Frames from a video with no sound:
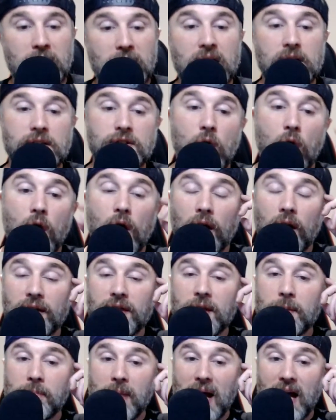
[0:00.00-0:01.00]
Because on
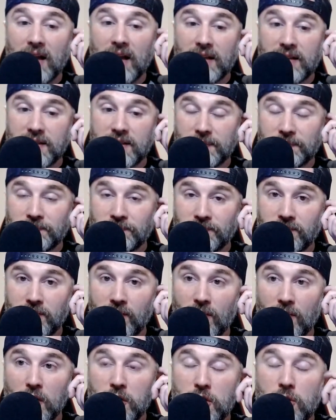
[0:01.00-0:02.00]
the ballot,
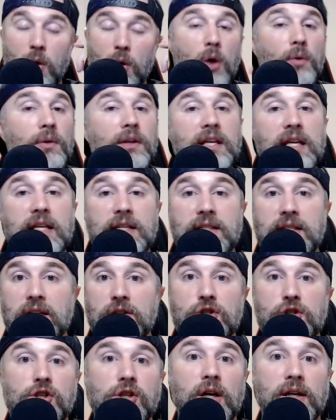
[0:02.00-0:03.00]
you only get
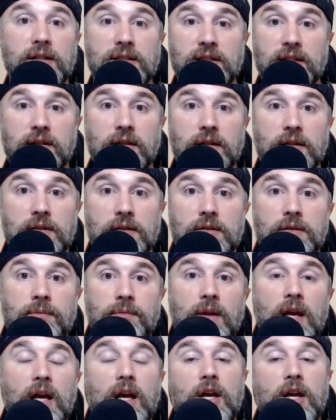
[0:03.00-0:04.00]
10 shots at
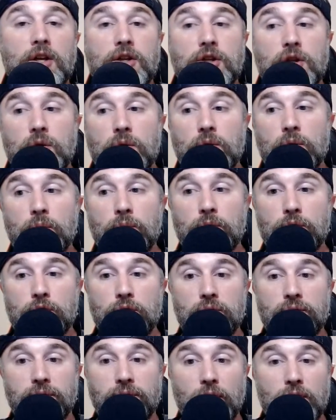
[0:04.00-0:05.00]
this.
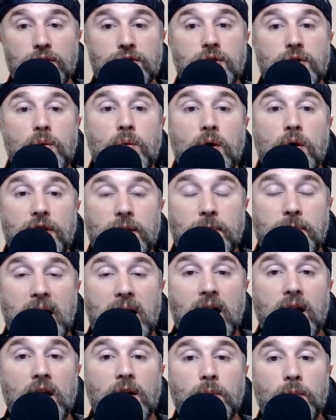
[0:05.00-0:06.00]
You first go on the
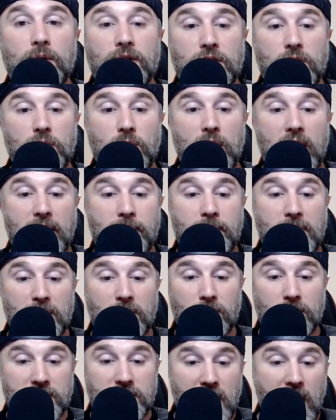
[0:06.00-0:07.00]
ballot when you have
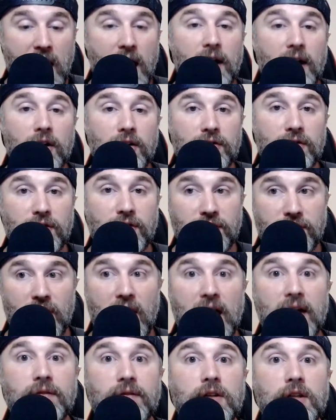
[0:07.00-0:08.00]
been retired for
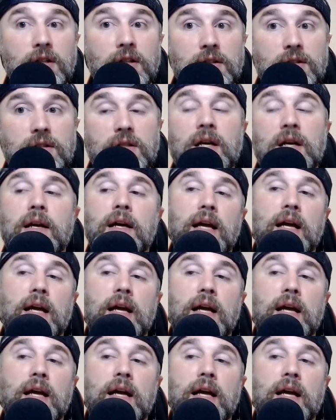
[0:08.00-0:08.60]
5 years.